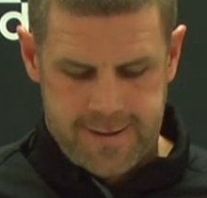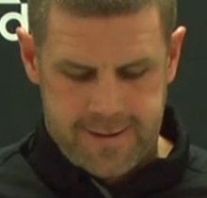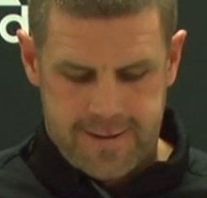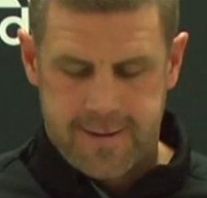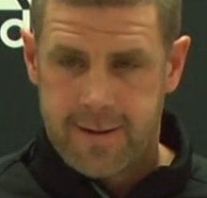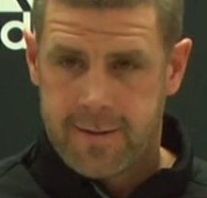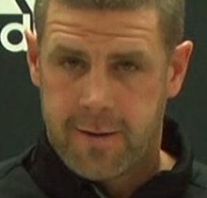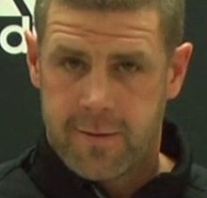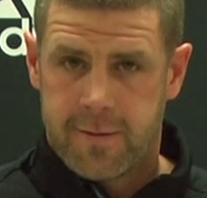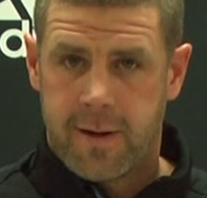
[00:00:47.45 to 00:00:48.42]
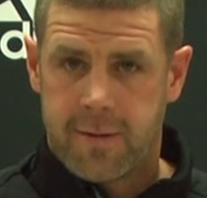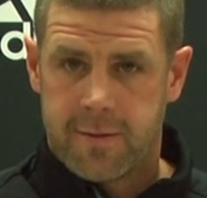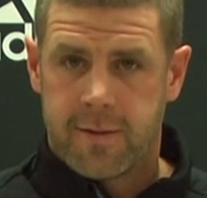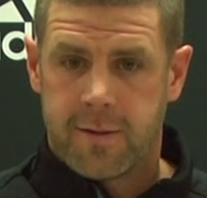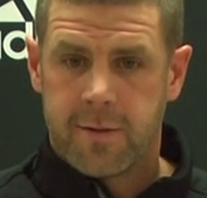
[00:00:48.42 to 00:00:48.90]
And I think our staff's
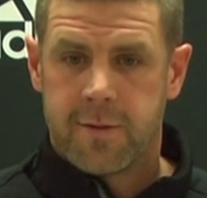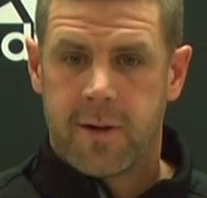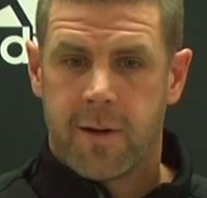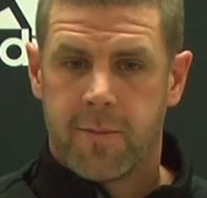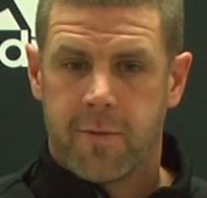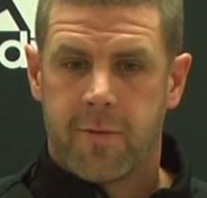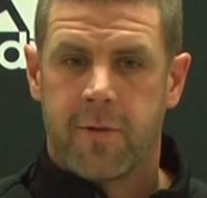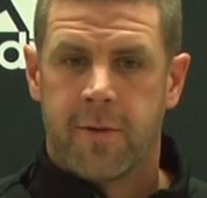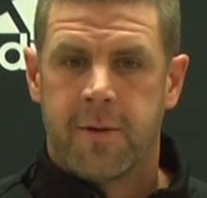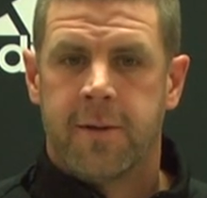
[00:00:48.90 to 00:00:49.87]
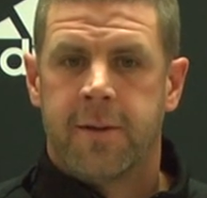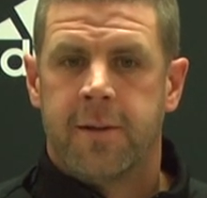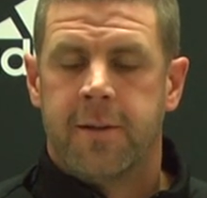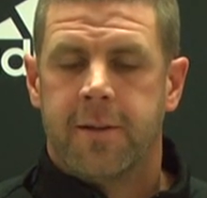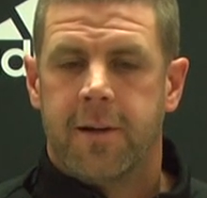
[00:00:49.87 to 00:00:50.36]
done a good job
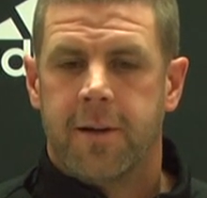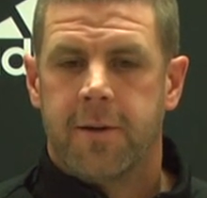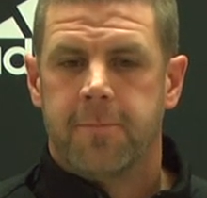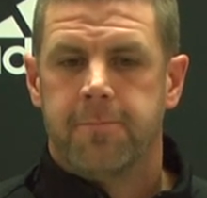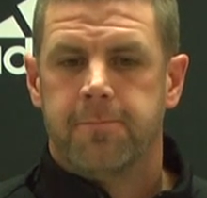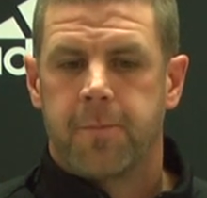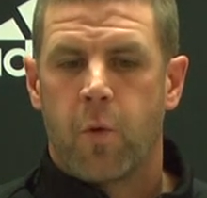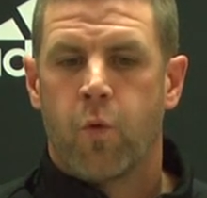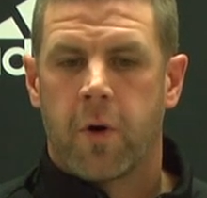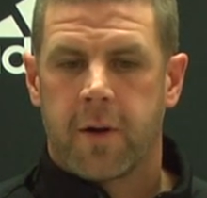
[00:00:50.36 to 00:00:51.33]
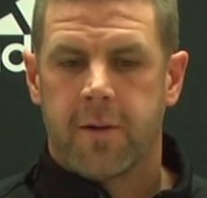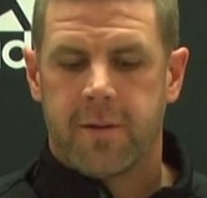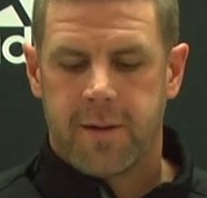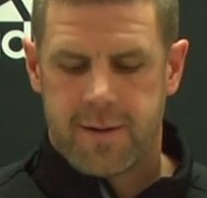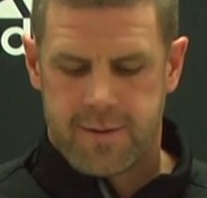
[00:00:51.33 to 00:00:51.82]
of working
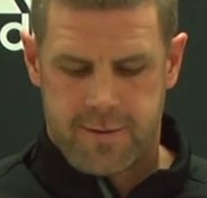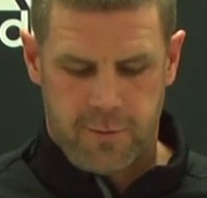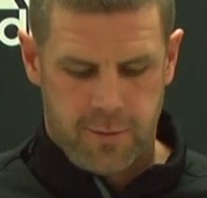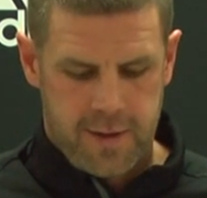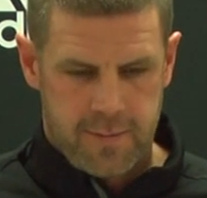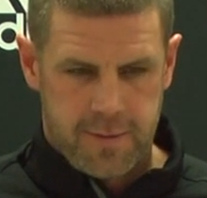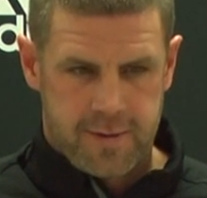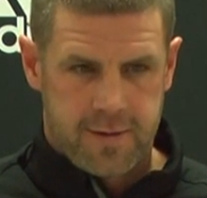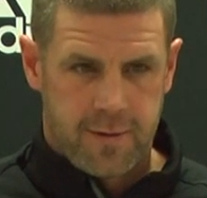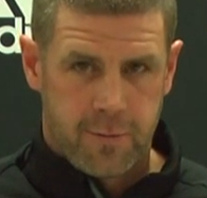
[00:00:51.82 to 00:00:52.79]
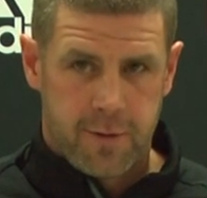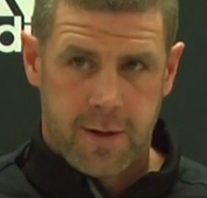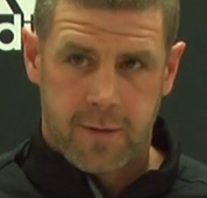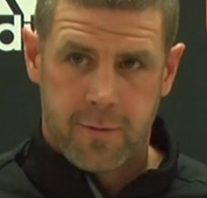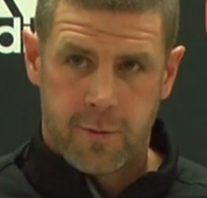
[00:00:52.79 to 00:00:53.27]
on that. So with that being said, we'll
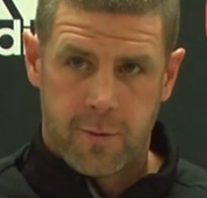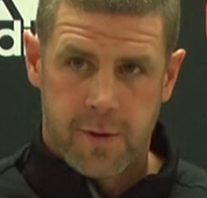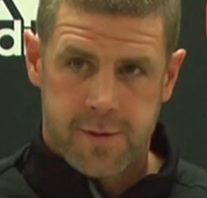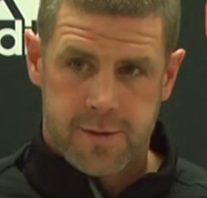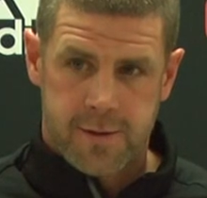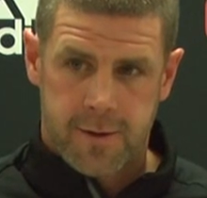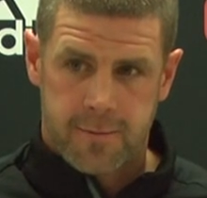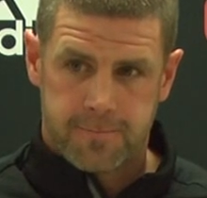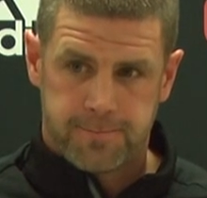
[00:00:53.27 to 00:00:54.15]
take a few questions here.